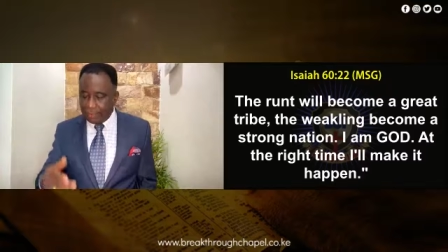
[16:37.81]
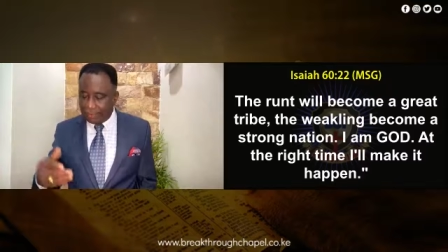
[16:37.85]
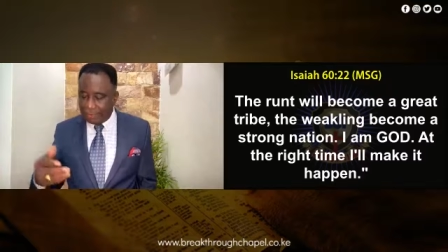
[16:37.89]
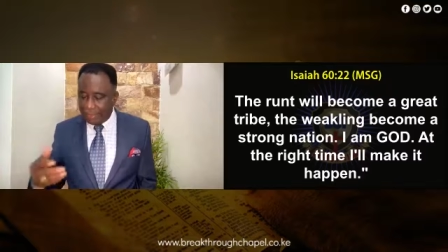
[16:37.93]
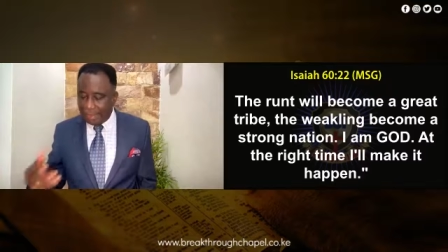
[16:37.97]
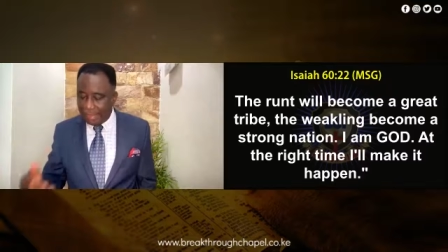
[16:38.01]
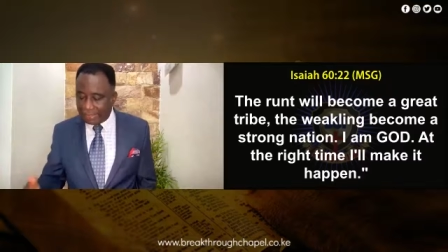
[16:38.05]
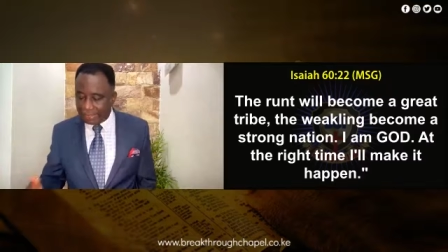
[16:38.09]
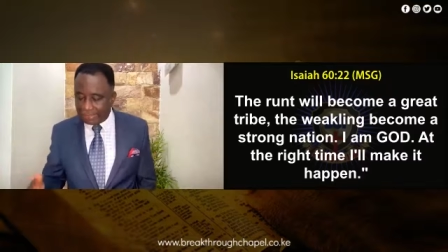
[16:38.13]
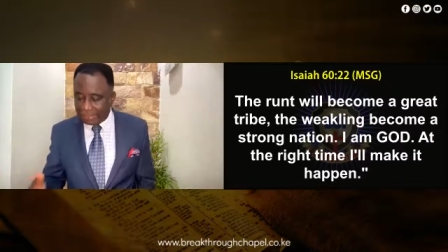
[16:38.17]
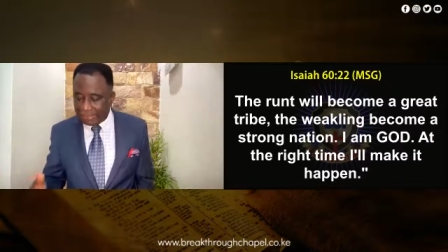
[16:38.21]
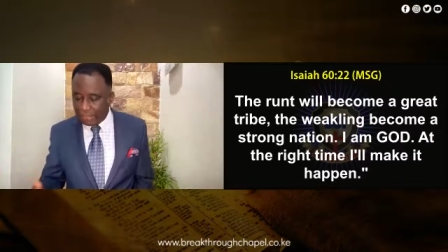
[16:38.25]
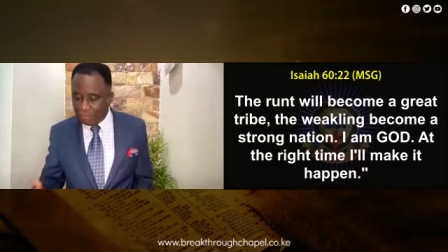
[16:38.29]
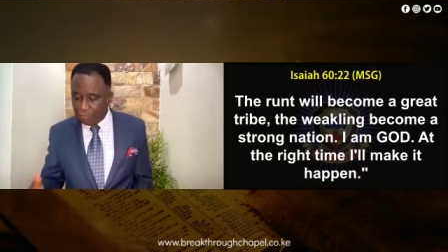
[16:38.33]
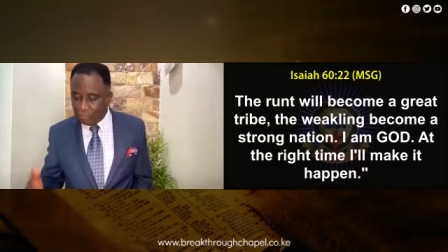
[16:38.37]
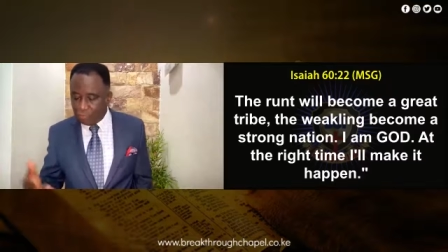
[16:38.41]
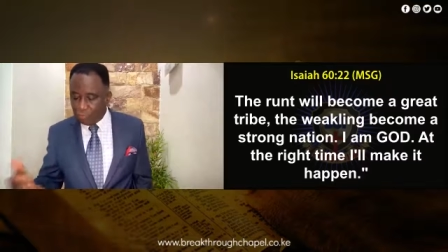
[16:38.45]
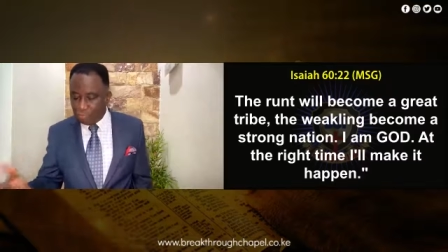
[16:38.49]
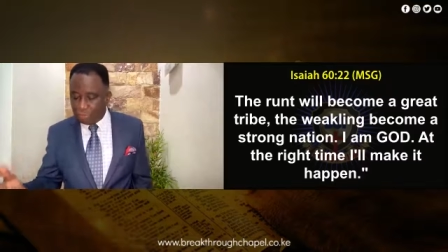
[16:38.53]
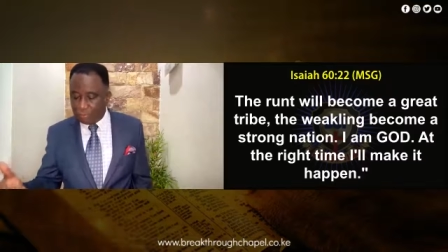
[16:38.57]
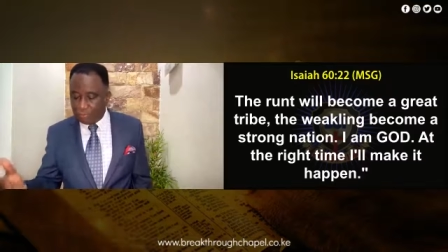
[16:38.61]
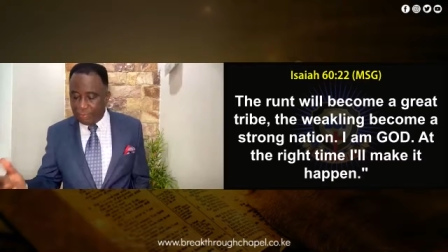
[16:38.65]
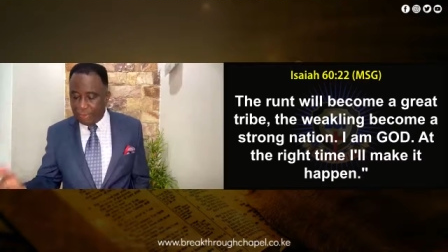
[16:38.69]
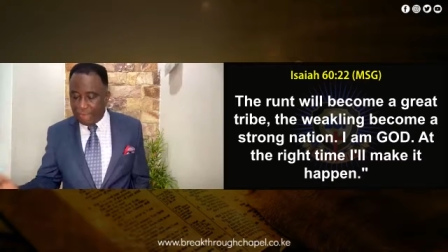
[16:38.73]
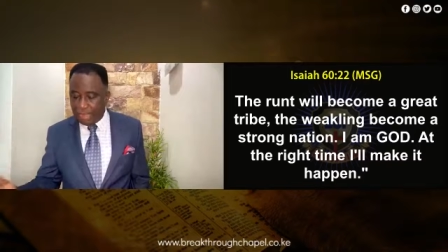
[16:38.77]
planted
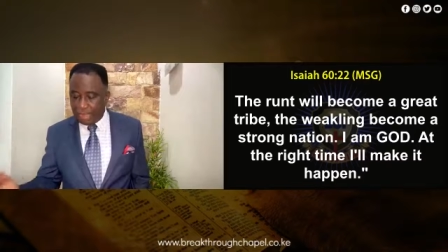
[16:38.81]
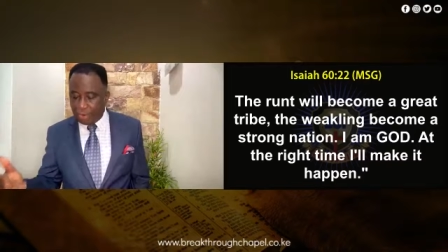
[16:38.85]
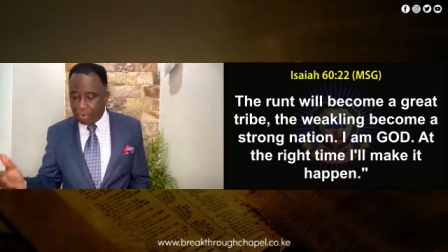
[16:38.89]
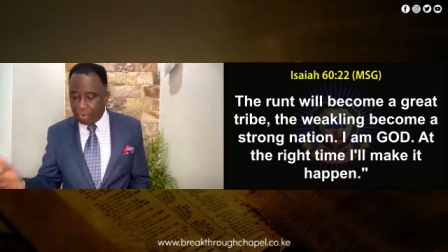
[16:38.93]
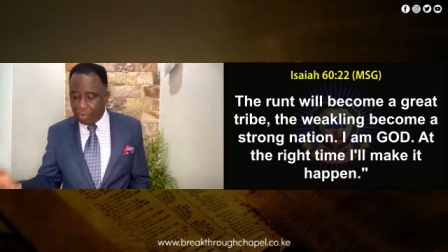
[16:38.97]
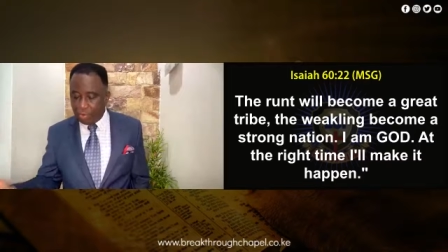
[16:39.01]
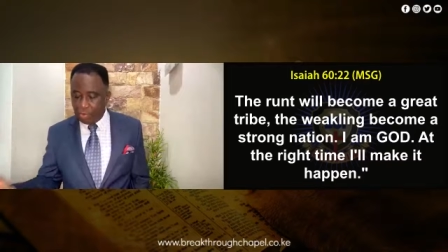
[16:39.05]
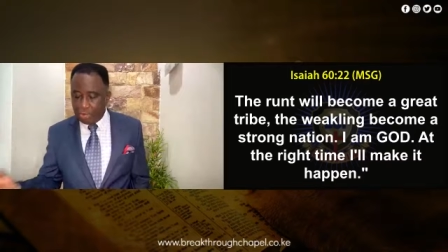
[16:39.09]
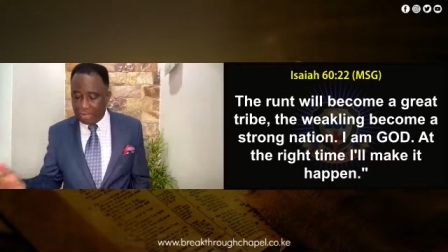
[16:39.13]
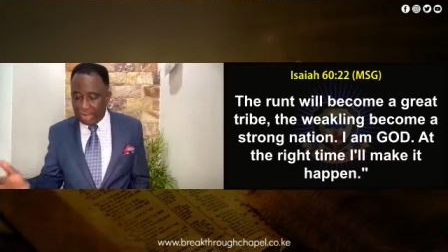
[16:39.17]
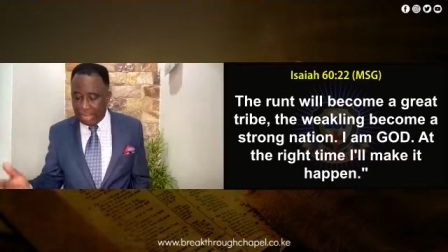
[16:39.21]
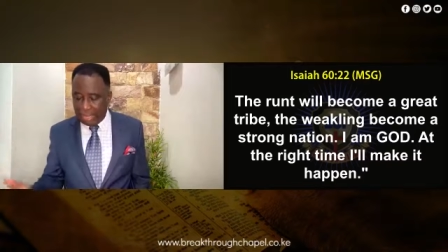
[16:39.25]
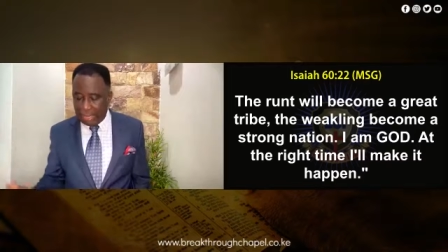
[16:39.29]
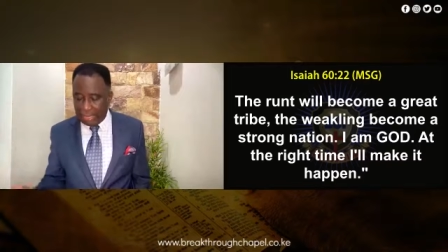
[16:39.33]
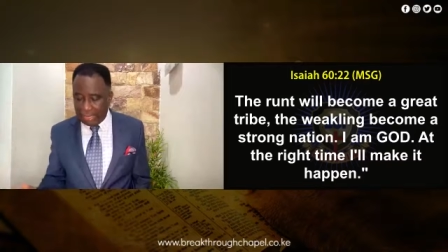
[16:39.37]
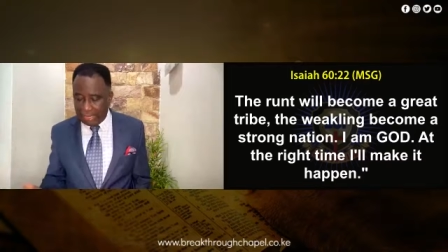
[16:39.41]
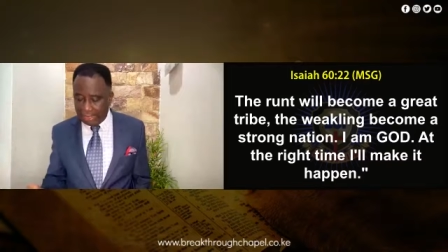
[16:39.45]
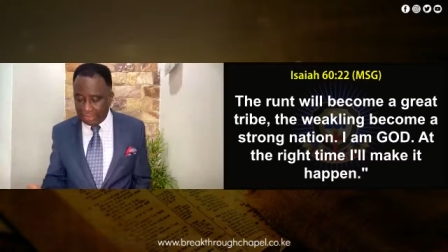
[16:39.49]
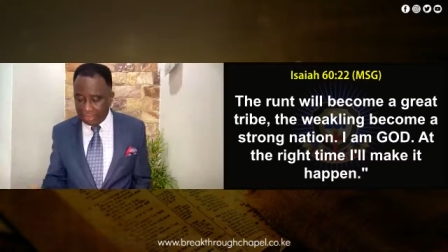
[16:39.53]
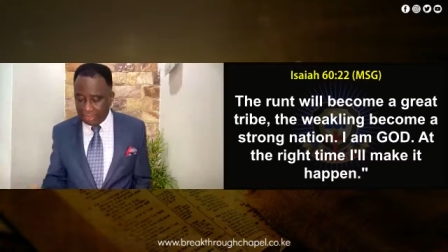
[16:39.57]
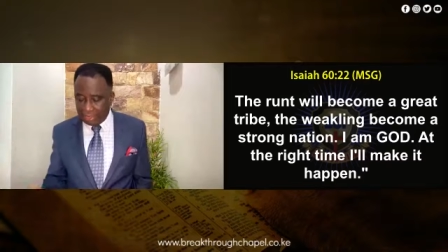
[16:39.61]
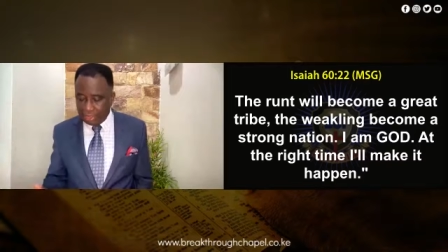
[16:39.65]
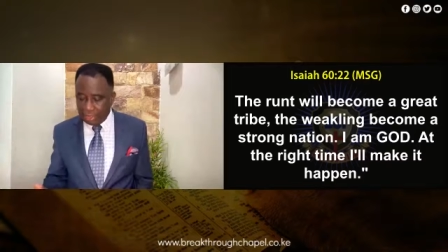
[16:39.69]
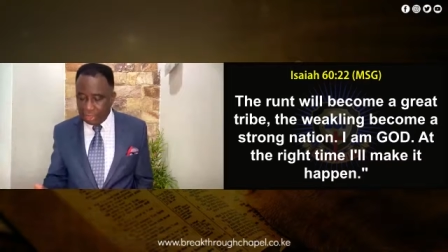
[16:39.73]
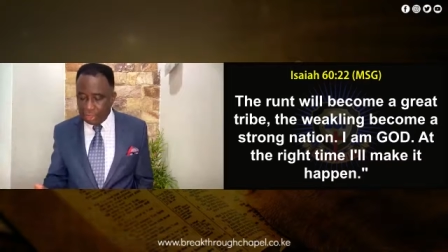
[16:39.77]
with my own hand